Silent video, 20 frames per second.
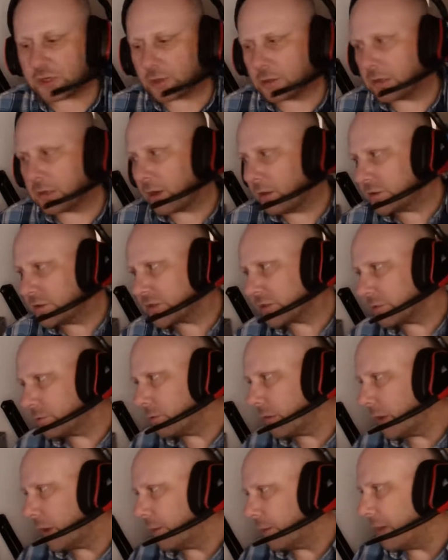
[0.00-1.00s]
I could go
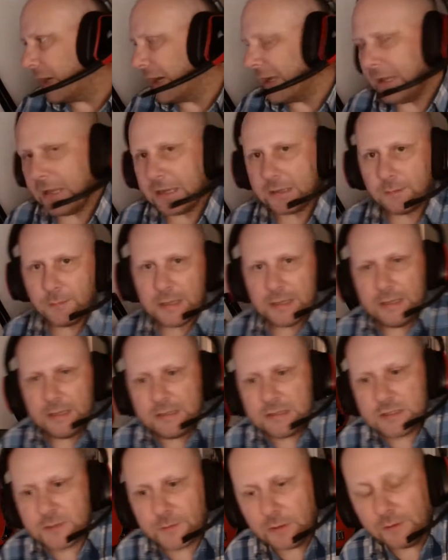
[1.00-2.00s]
to AA
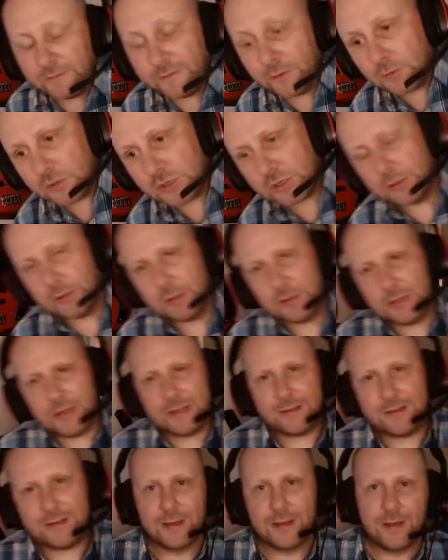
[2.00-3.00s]
meetings, but
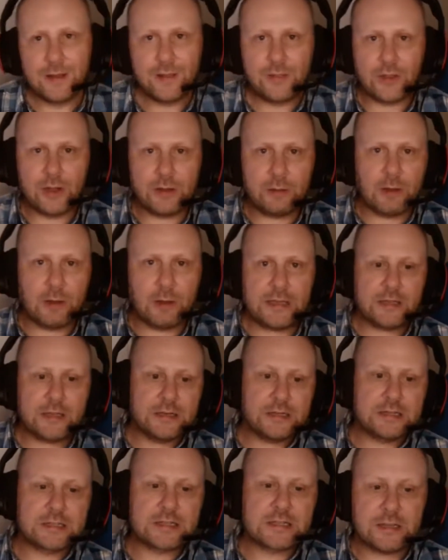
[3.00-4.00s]
unfortunately, the only way you
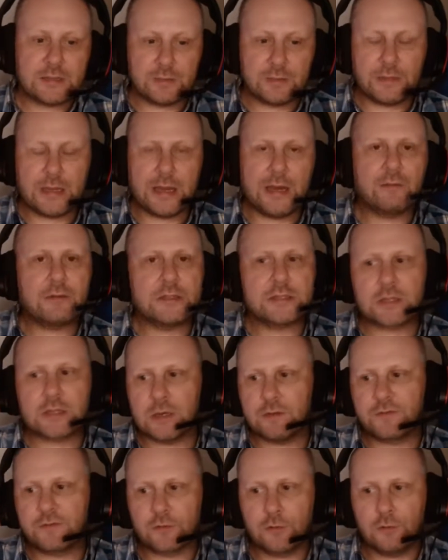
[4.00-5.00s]
can attend them now is
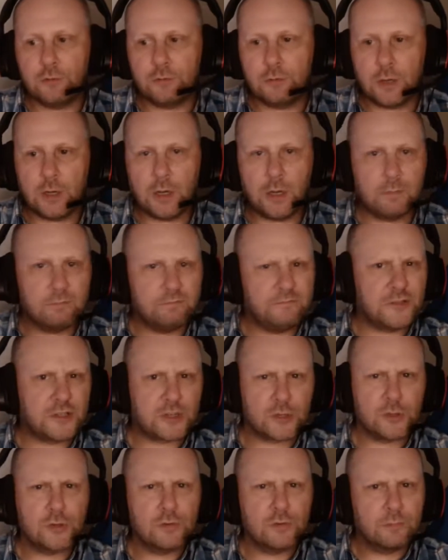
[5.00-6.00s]
through
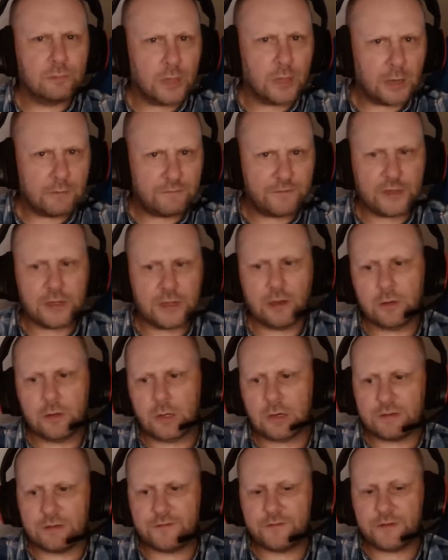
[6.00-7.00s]
Zoom video
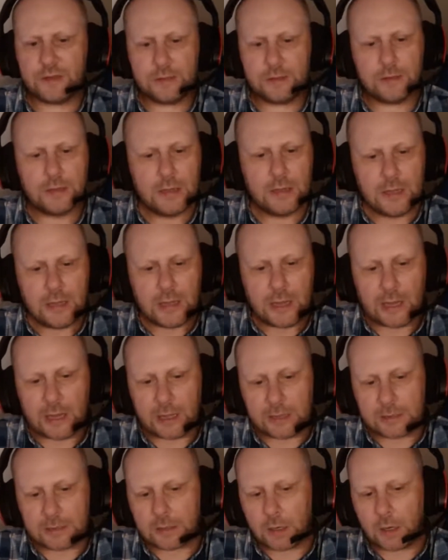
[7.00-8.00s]
live feed,
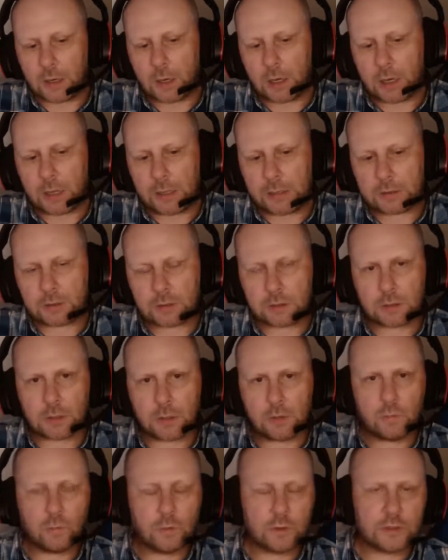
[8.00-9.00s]
and I
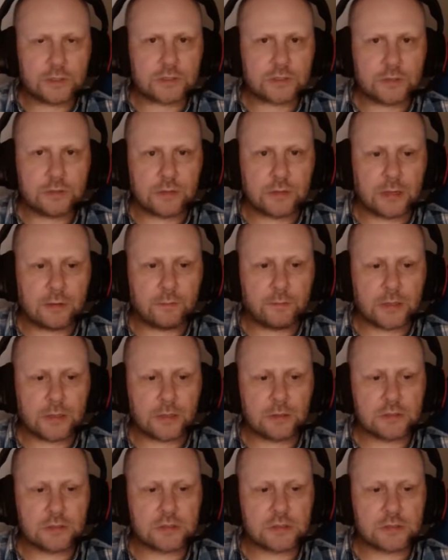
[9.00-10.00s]
don't want to do that
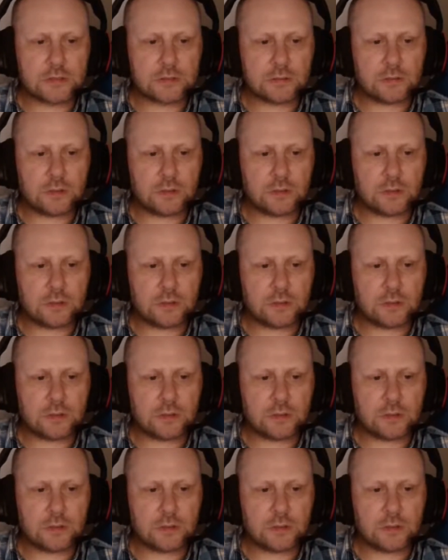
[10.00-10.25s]
because